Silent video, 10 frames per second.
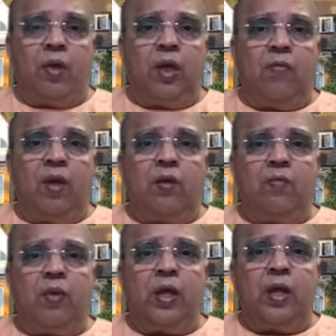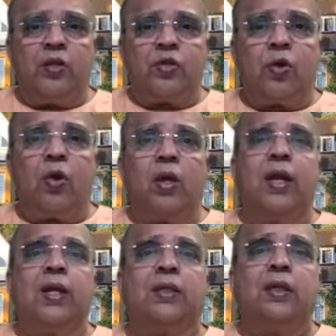In one very strong
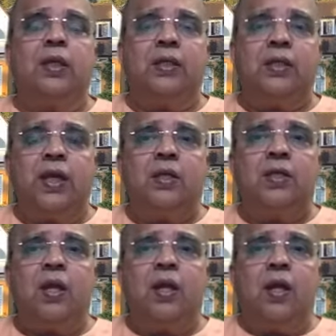lecture, he says,